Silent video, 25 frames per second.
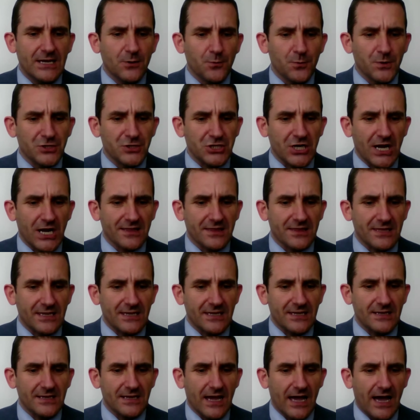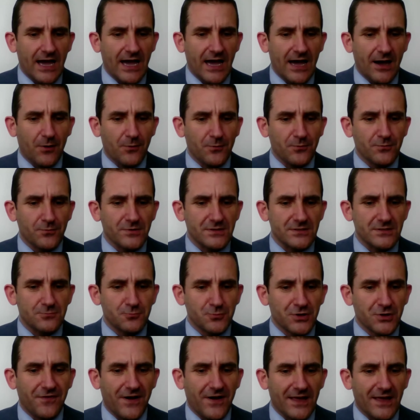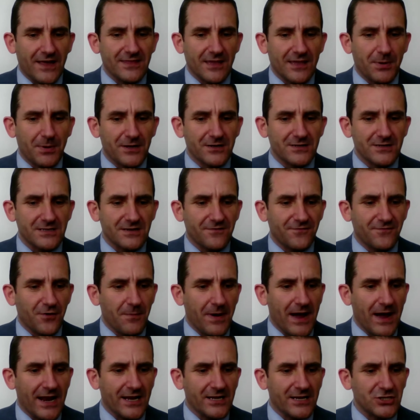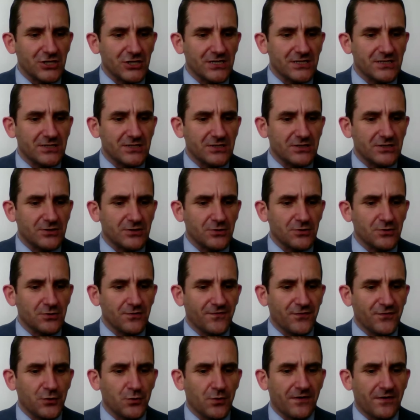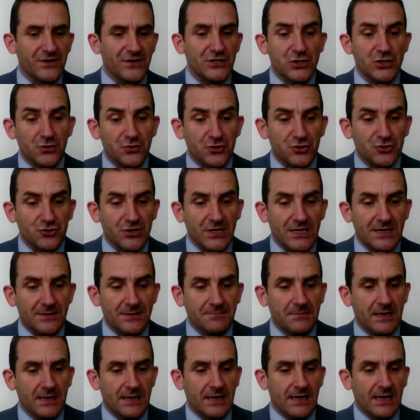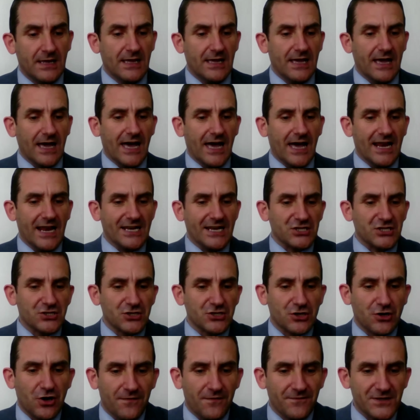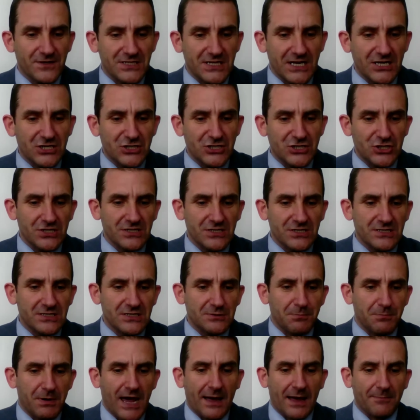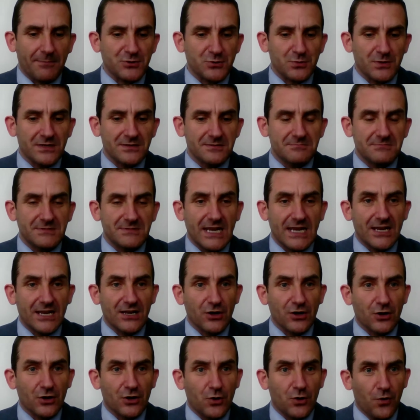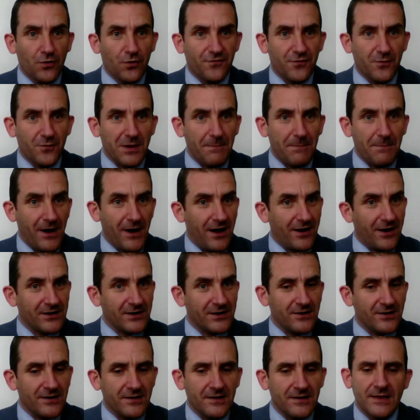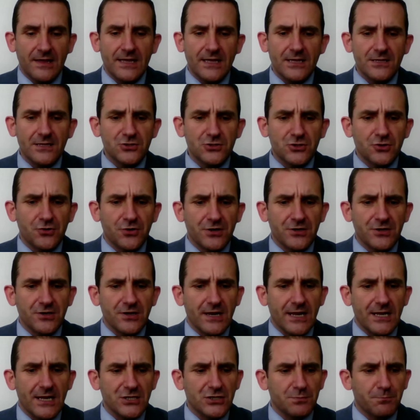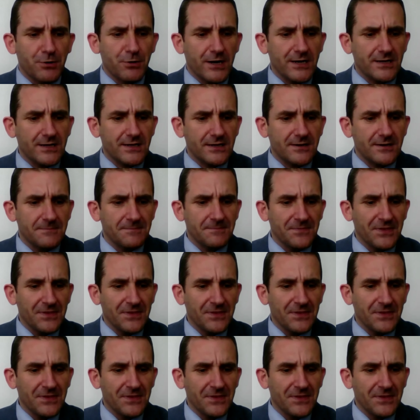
which had would have had the ability for managers to view a video stream, listen to conversations, perhaps when taking a call from your partner during your lunch break.